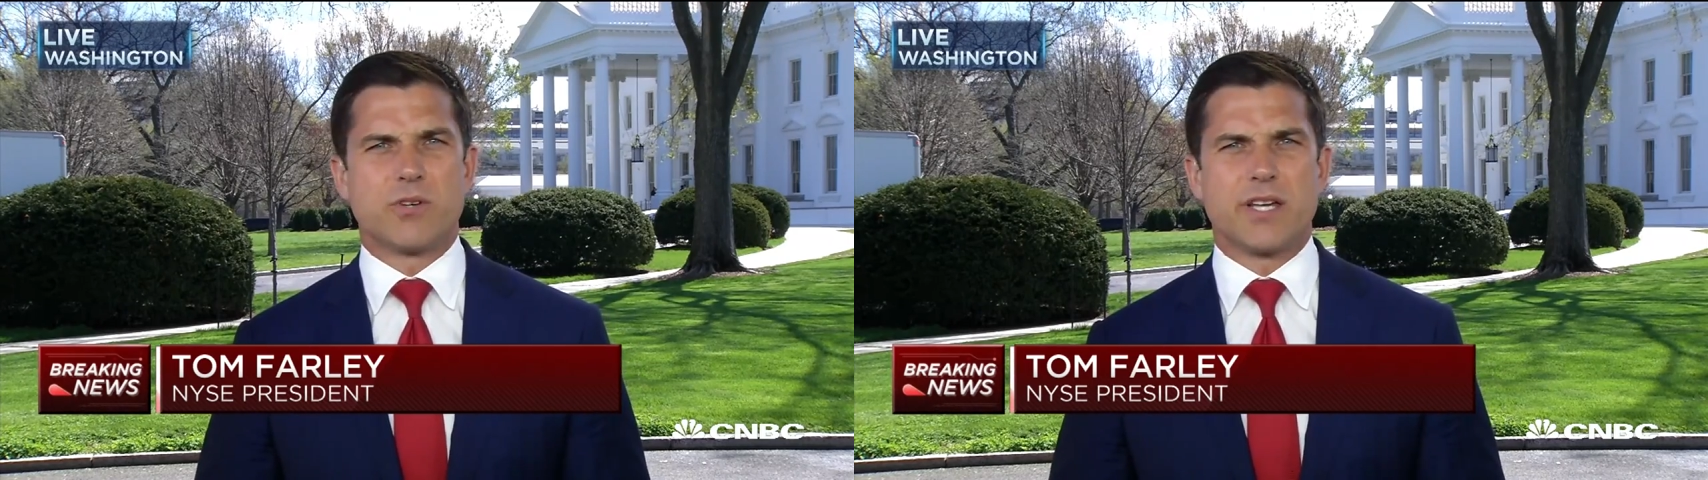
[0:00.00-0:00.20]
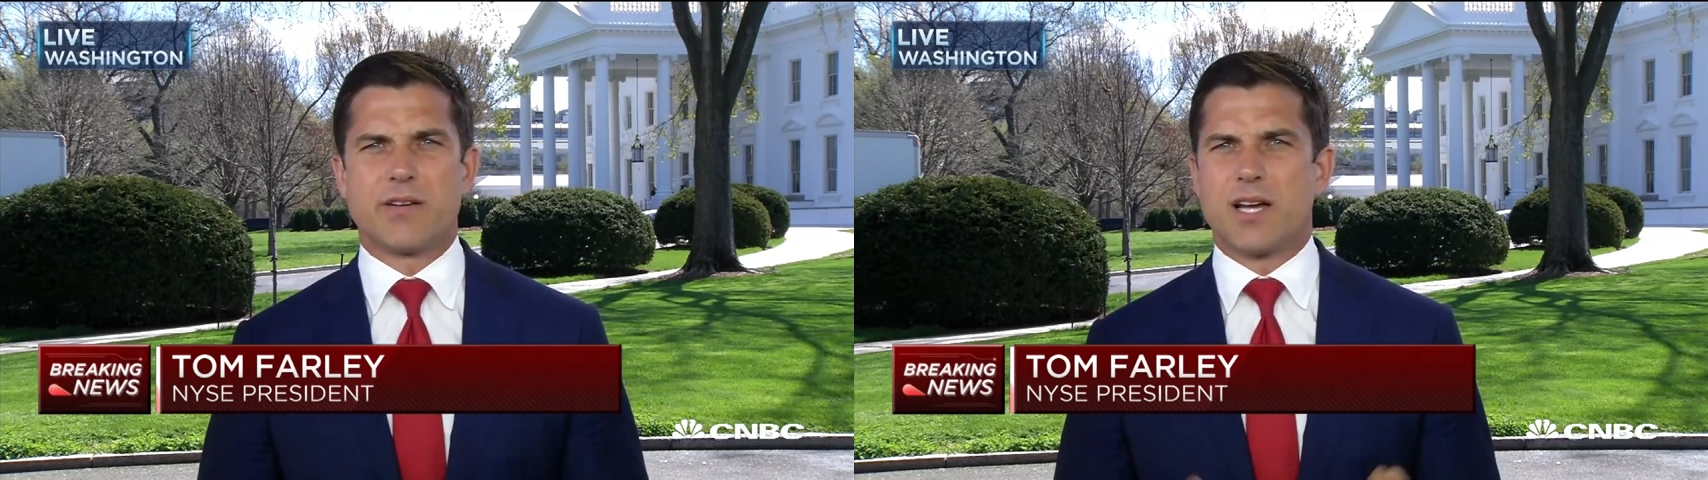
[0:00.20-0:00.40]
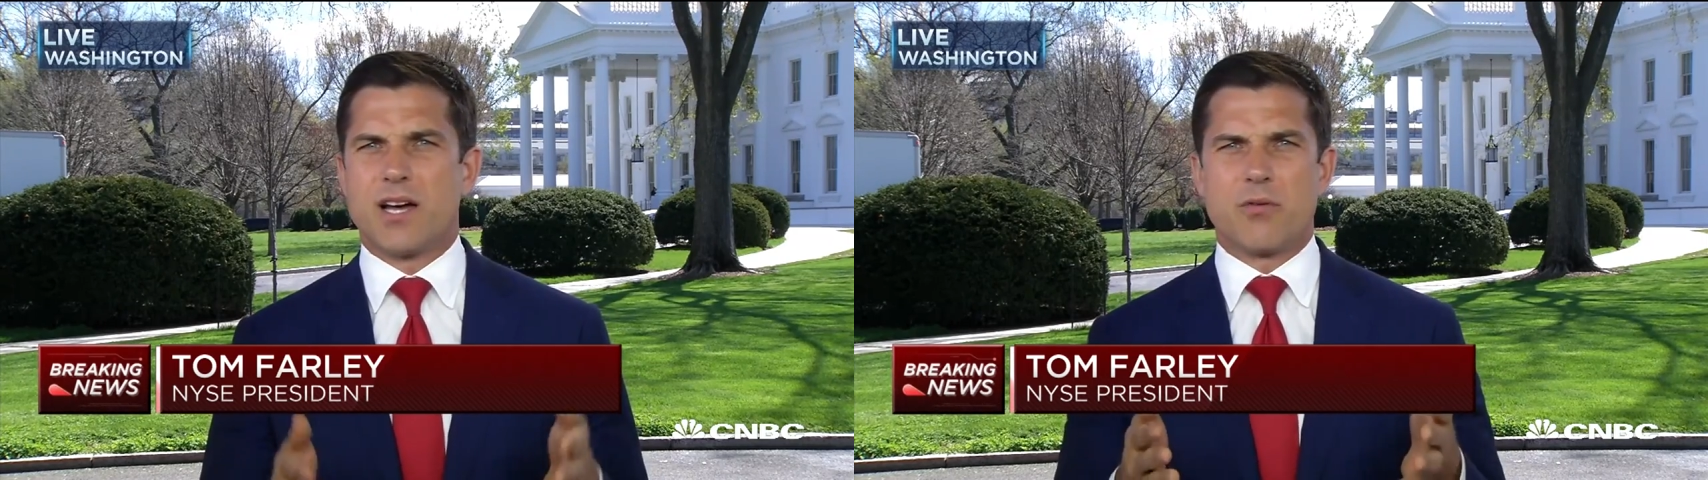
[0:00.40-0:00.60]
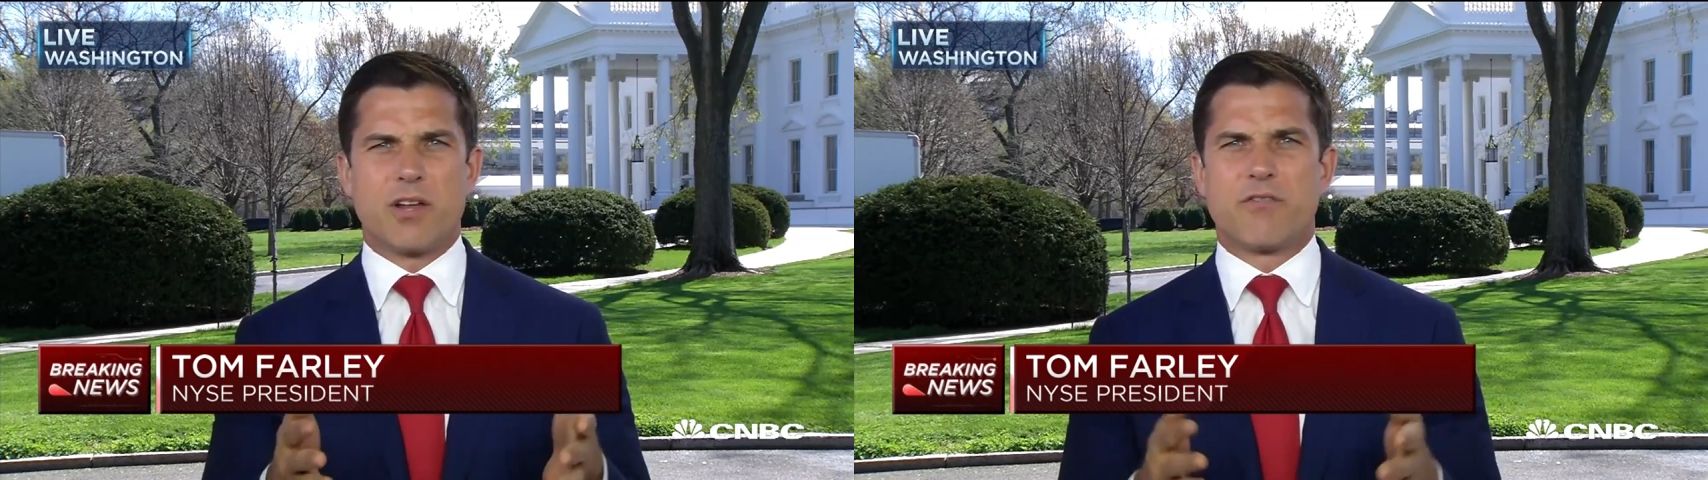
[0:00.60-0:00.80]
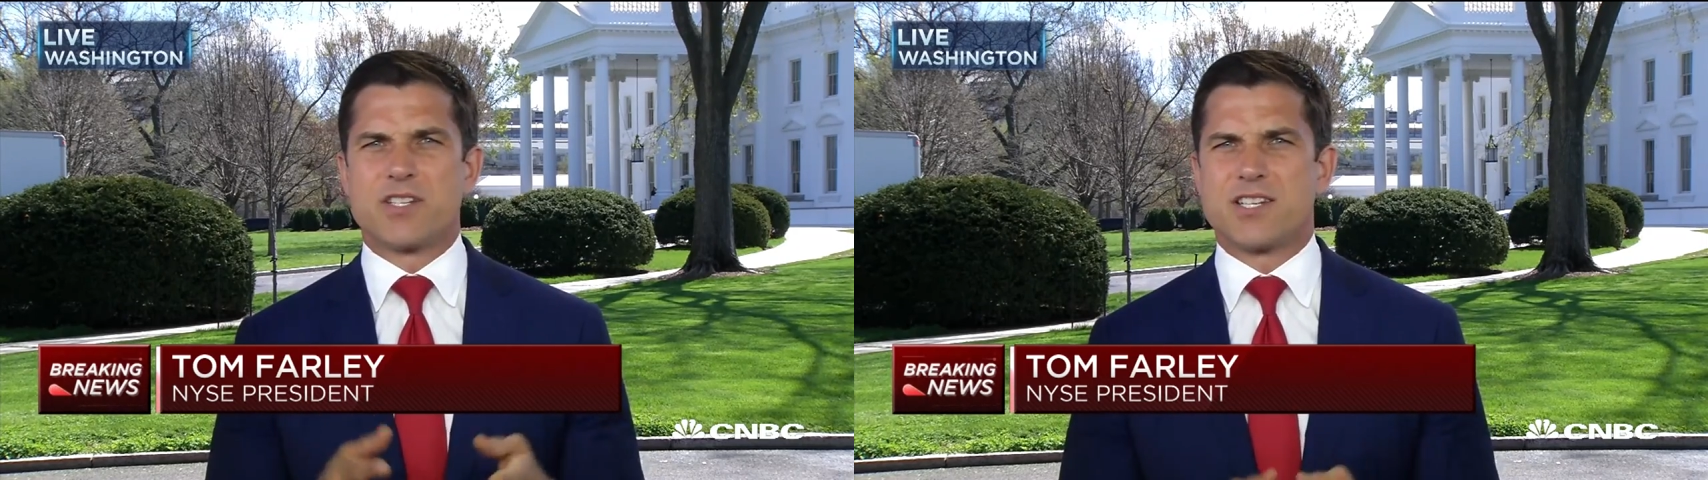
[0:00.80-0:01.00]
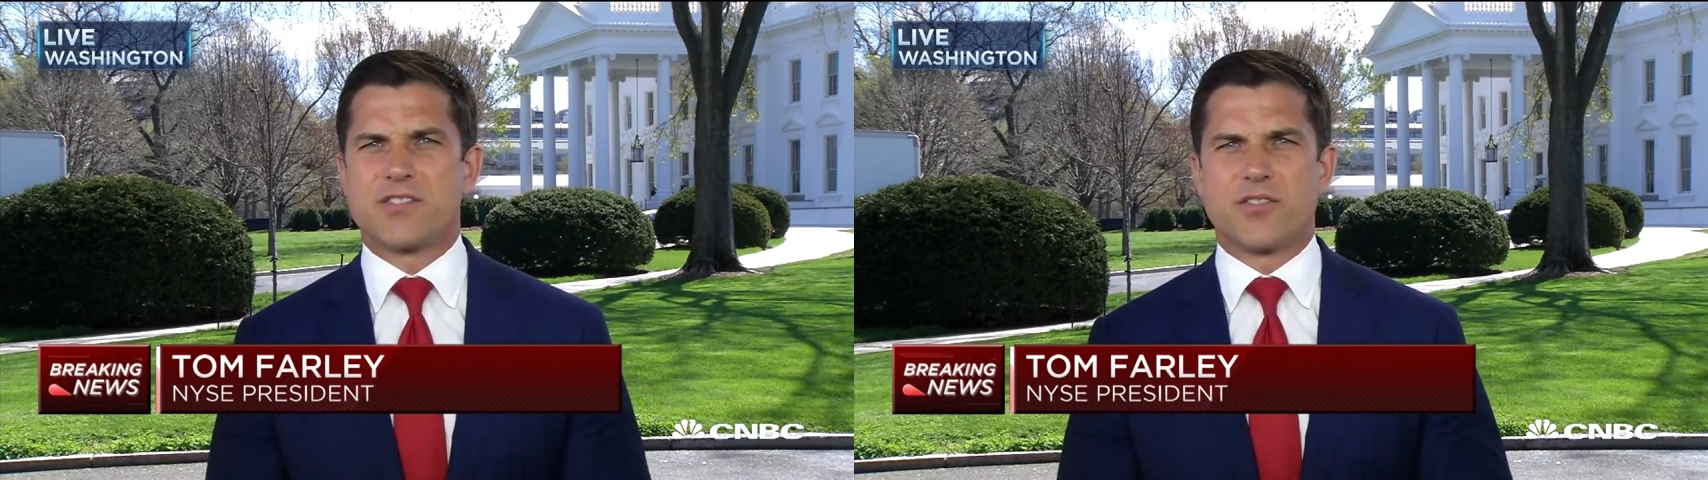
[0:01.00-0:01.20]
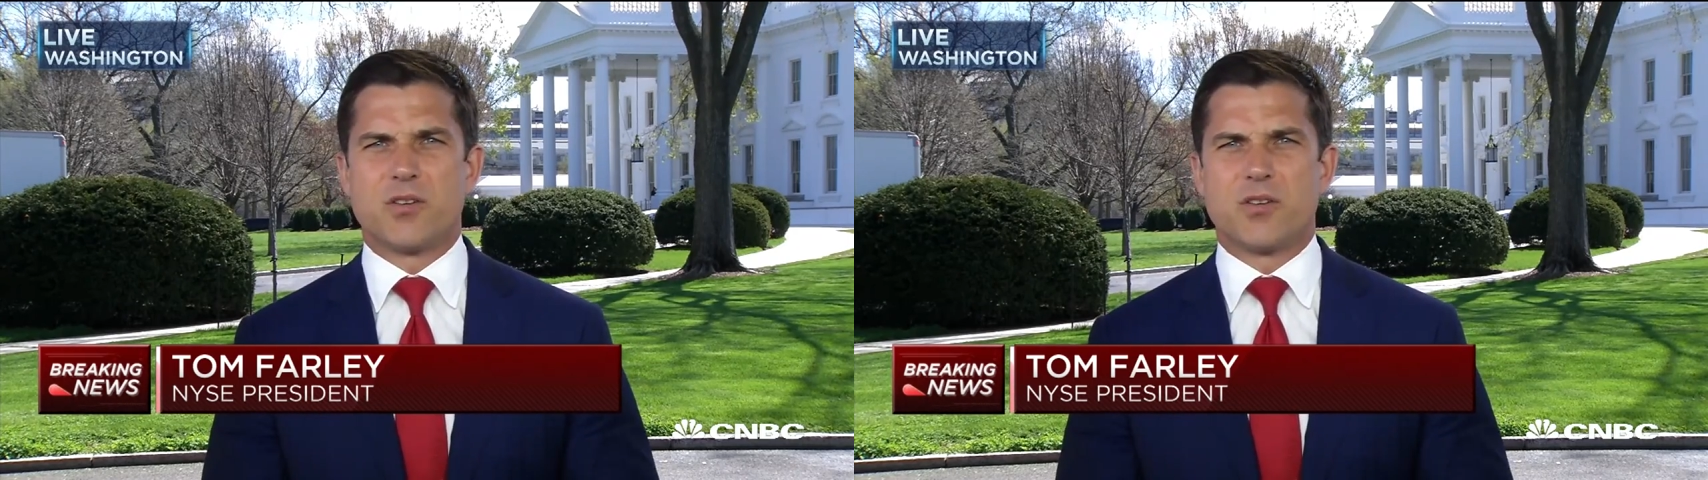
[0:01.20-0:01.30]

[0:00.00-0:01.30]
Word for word: We uh, we had visits